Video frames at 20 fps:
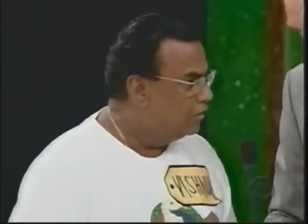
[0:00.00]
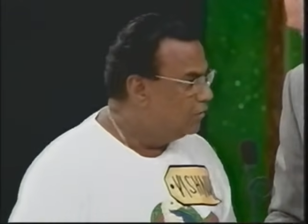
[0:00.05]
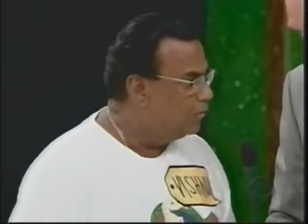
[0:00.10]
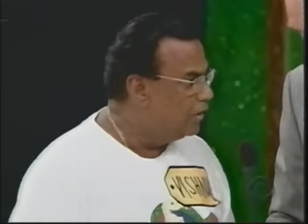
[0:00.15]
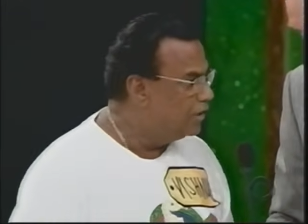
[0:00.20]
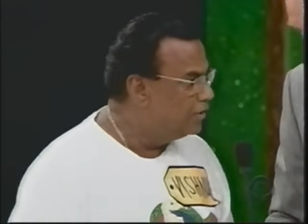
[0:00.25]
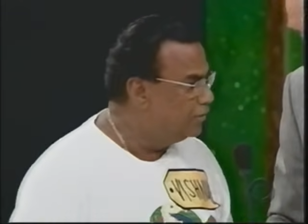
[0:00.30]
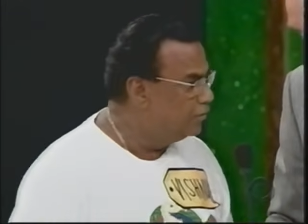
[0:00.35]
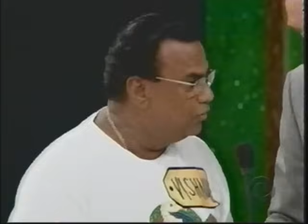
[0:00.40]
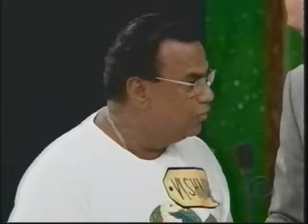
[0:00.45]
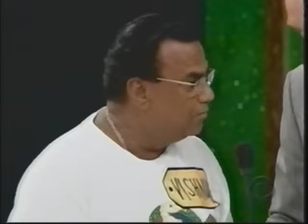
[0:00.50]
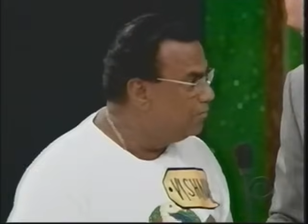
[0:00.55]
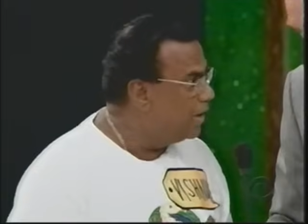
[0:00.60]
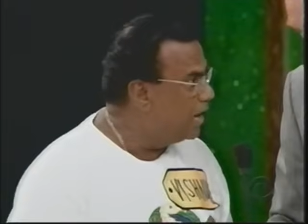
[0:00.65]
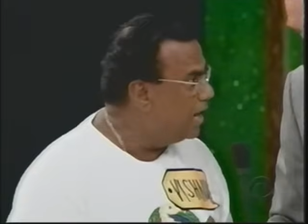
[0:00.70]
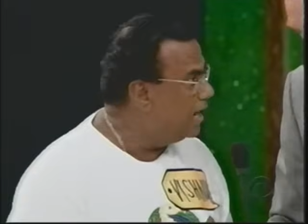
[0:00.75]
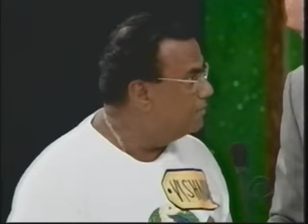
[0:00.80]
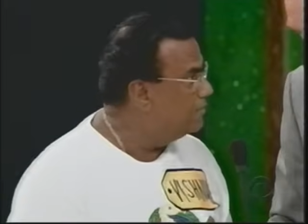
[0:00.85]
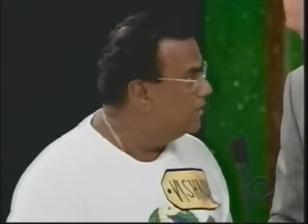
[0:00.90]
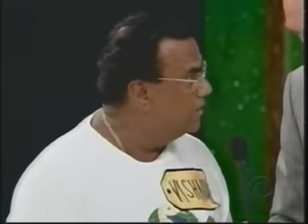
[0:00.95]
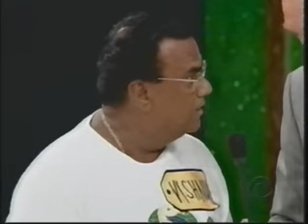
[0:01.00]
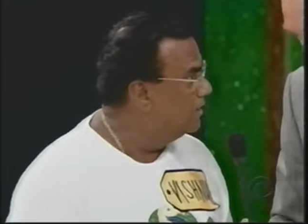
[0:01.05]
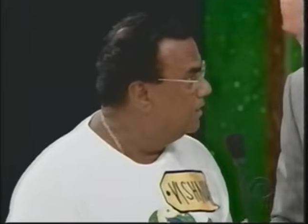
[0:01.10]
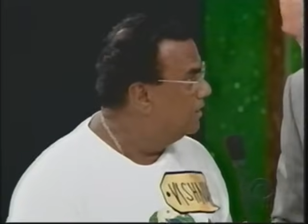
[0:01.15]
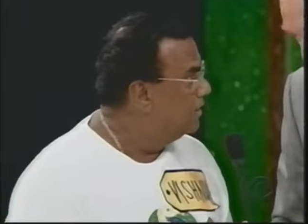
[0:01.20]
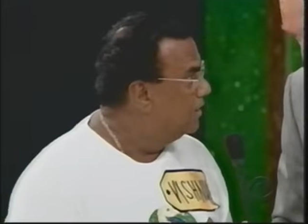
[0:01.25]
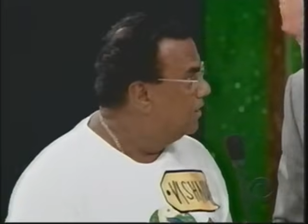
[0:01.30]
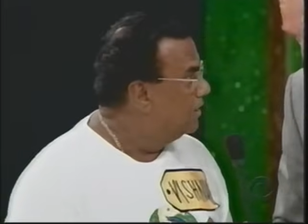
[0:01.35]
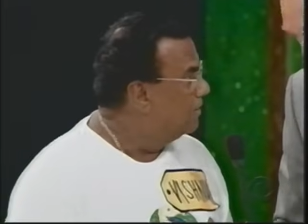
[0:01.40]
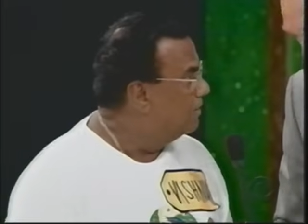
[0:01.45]
Well, you know, Bob,
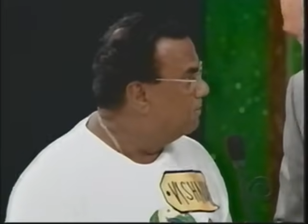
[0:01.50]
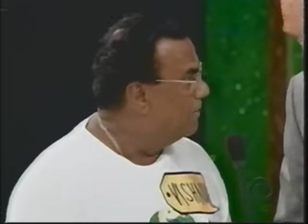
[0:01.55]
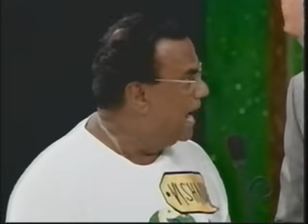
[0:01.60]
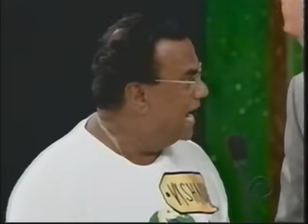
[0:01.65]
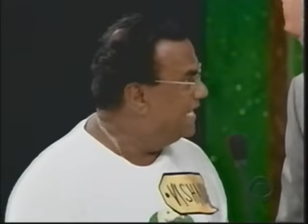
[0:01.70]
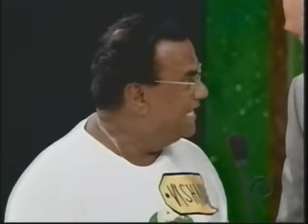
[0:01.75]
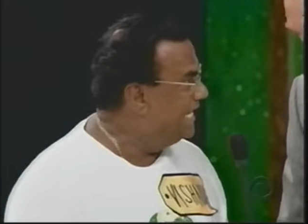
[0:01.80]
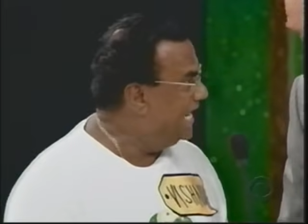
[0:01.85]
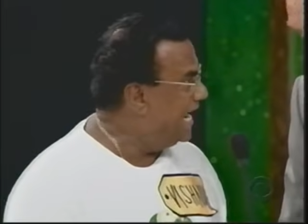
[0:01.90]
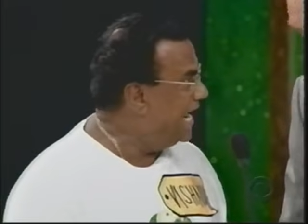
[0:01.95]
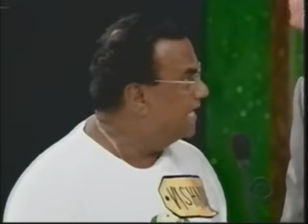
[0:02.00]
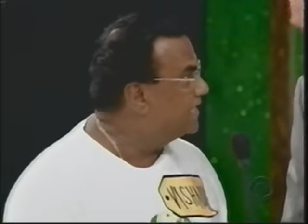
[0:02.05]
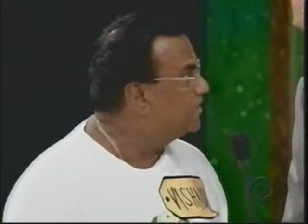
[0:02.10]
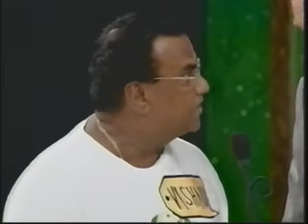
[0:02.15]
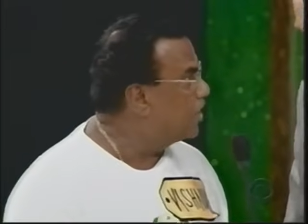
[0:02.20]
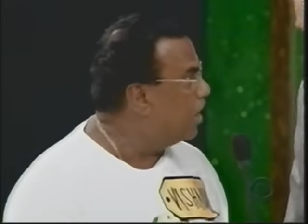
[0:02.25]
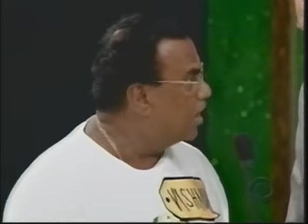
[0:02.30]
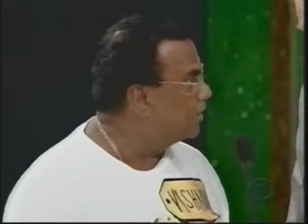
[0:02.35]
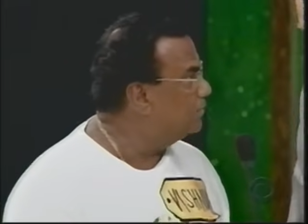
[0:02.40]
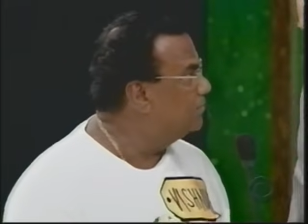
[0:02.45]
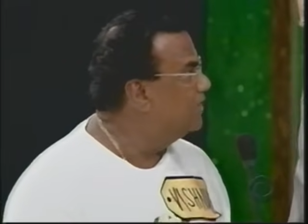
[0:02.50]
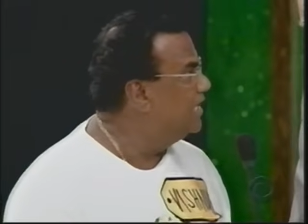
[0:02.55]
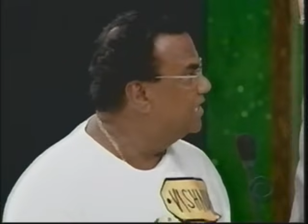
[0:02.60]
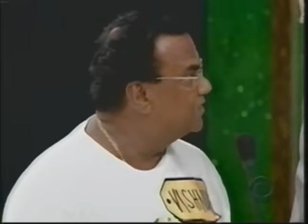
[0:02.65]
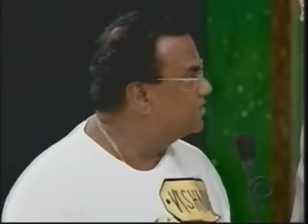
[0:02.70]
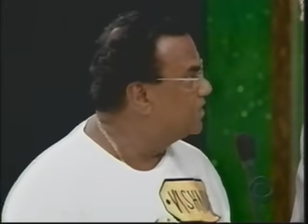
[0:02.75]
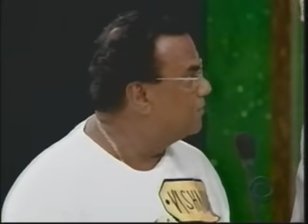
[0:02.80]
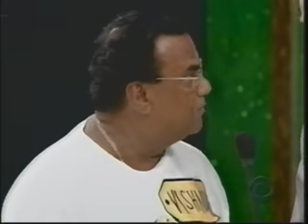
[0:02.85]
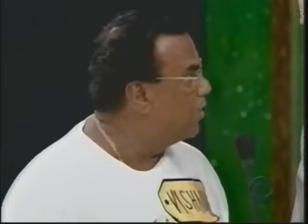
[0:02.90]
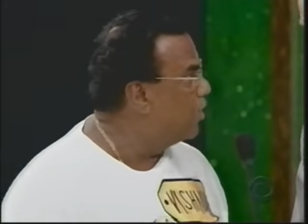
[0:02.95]
my dad taught me
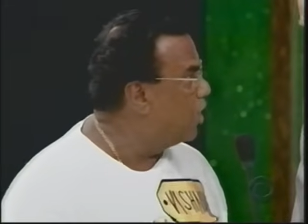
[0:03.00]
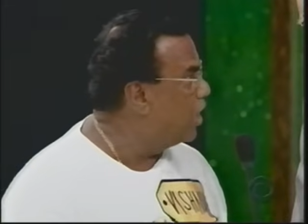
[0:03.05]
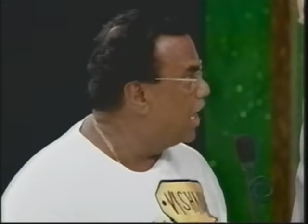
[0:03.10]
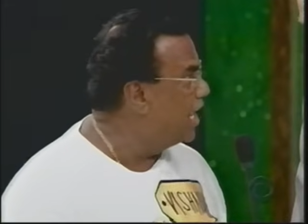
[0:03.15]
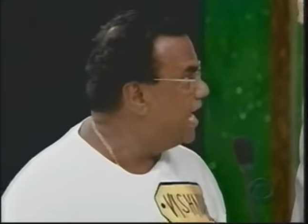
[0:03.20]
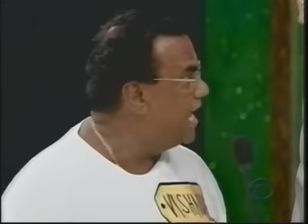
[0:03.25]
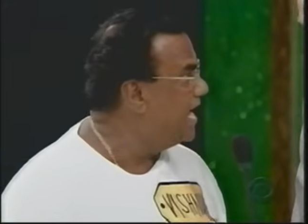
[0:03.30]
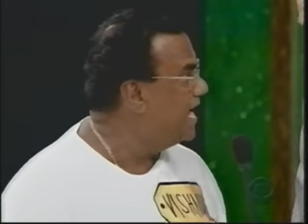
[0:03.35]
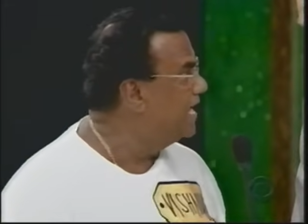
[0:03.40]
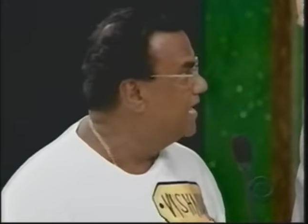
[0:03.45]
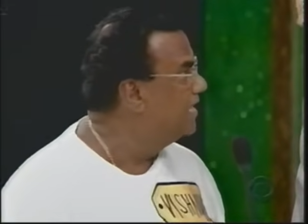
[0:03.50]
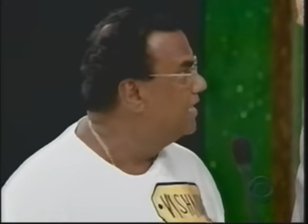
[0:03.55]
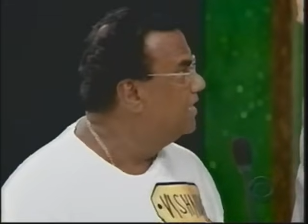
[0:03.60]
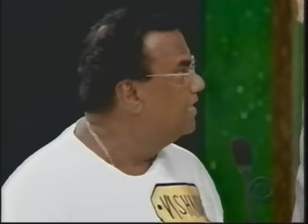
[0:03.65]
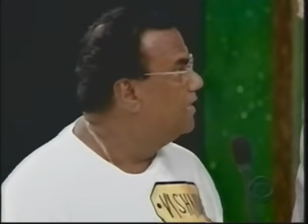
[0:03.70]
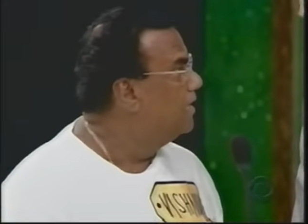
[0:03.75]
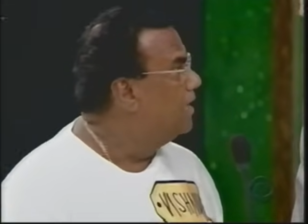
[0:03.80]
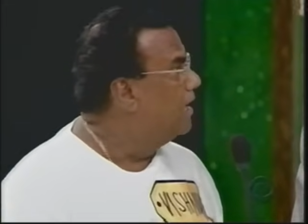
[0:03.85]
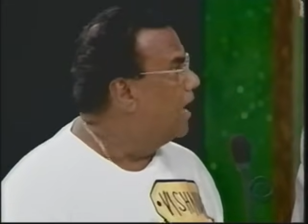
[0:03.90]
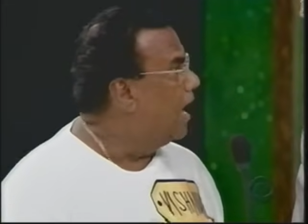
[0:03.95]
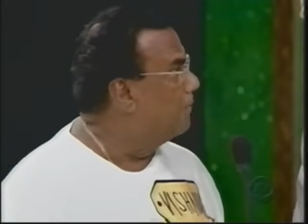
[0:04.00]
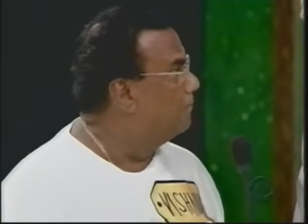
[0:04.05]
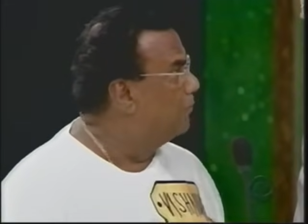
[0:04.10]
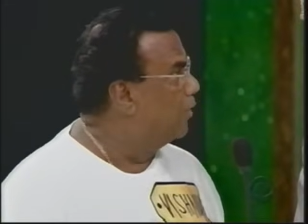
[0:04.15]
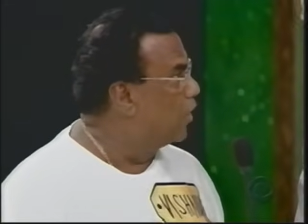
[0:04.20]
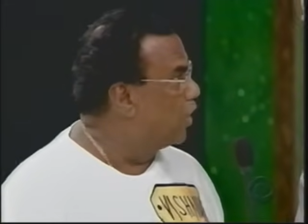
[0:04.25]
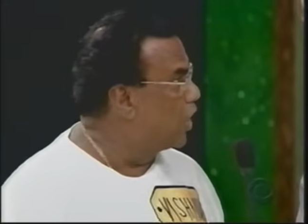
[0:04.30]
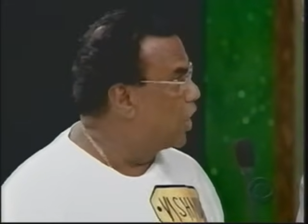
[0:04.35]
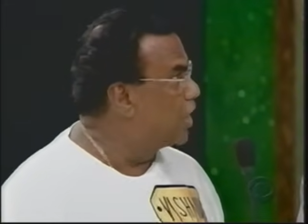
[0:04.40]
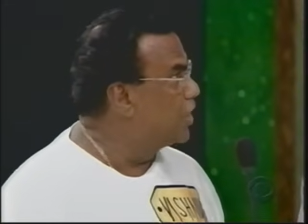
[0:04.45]
as a boy a
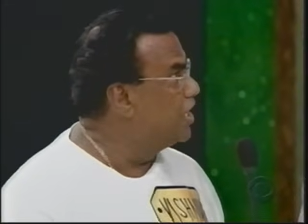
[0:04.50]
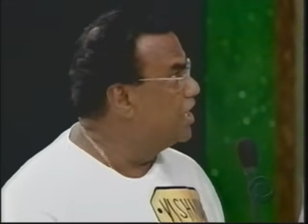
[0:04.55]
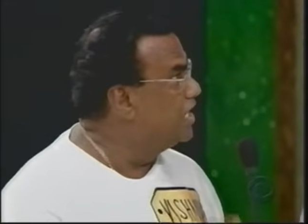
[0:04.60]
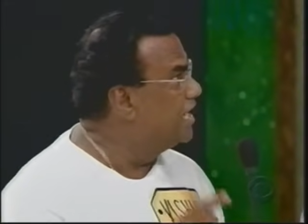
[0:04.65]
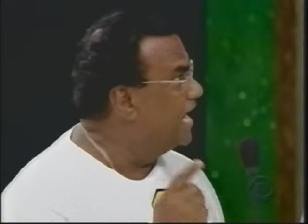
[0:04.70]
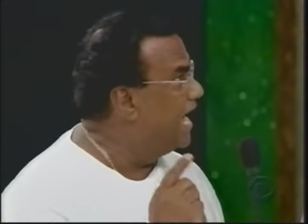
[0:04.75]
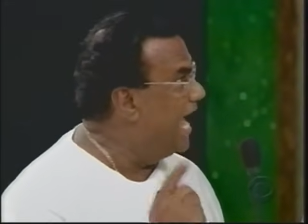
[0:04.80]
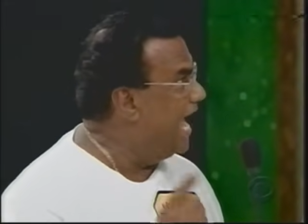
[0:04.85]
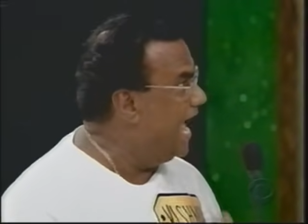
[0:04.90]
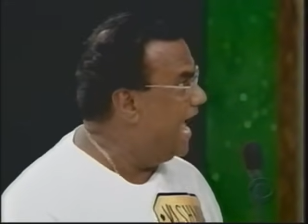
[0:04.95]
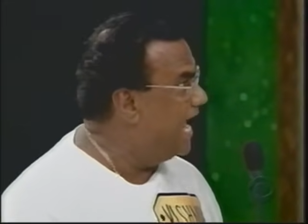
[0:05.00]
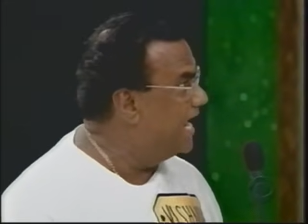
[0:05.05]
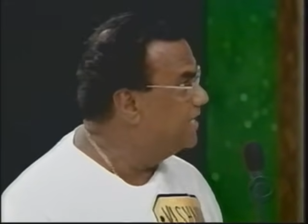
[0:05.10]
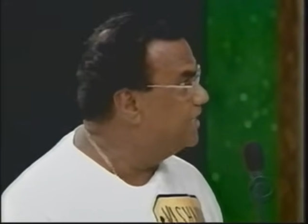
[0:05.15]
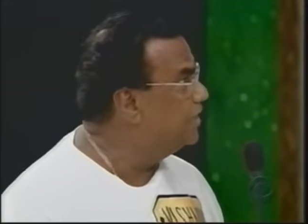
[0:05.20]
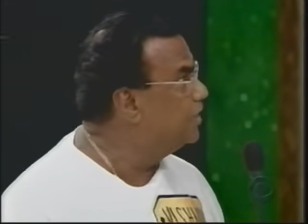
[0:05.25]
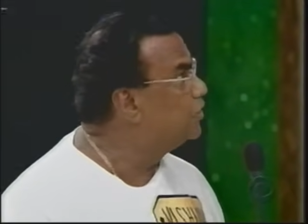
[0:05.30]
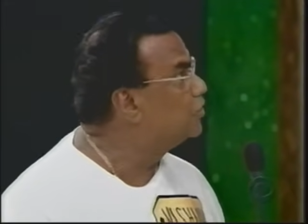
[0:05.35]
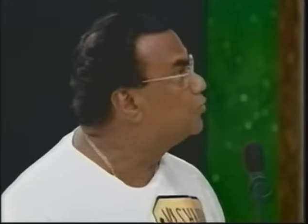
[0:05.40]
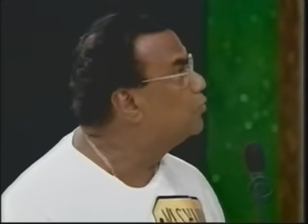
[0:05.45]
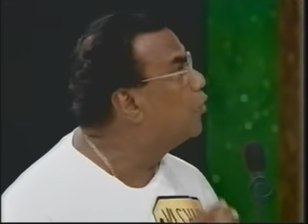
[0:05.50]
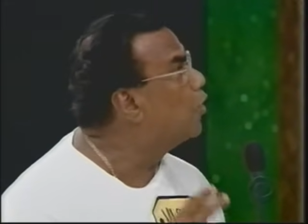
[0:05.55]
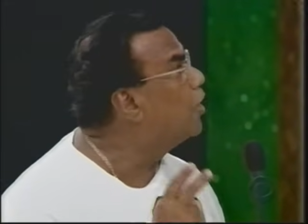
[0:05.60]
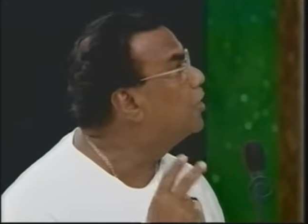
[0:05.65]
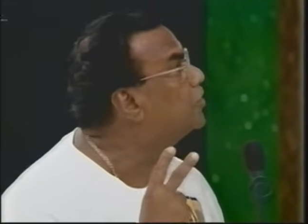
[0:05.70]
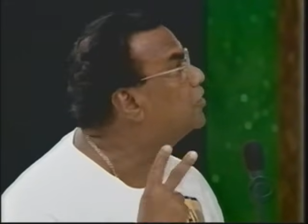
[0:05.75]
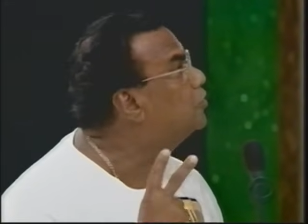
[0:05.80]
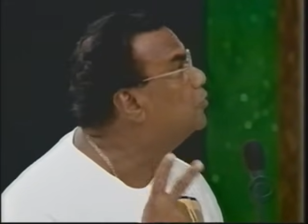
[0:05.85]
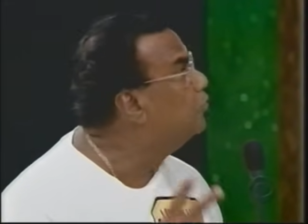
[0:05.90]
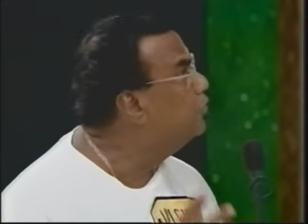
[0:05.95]
bird in the hand is
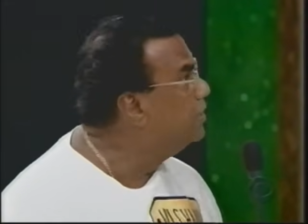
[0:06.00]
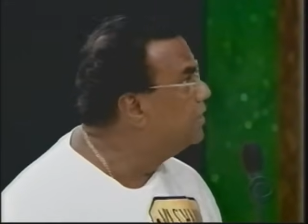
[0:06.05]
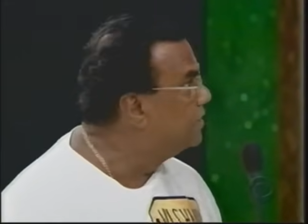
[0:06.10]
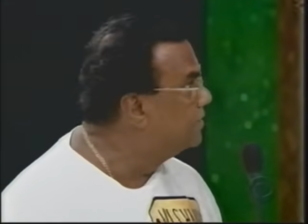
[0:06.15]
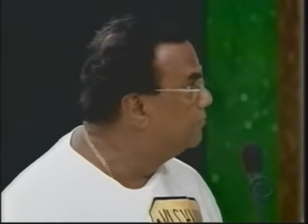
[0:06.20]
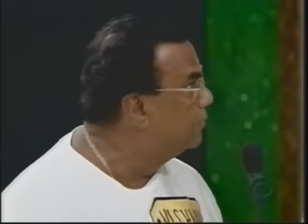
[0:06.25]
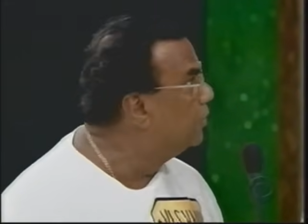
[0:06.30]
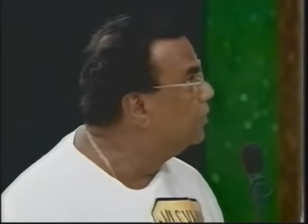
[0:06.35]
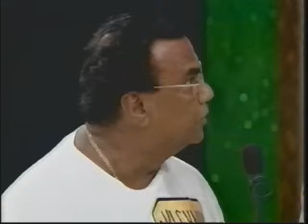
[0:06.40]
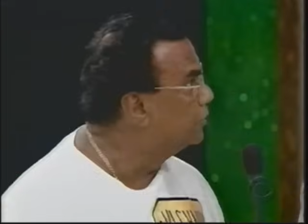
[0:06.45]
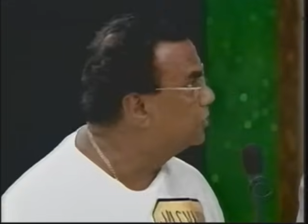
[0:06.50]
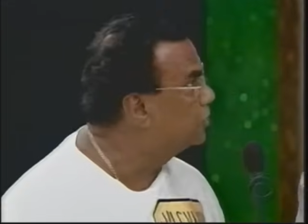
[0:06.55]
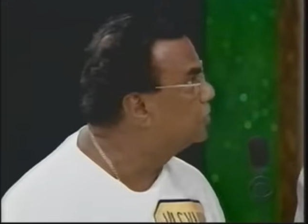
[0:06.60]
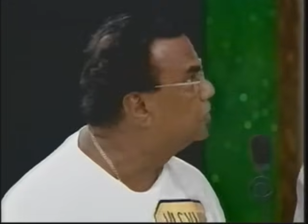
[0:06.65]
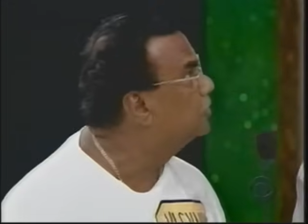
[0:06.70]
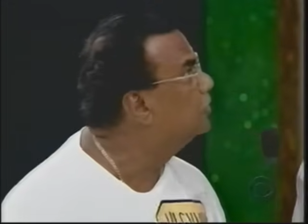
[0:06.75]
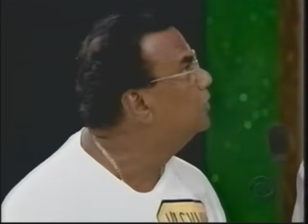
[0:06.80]
worth two in the bush.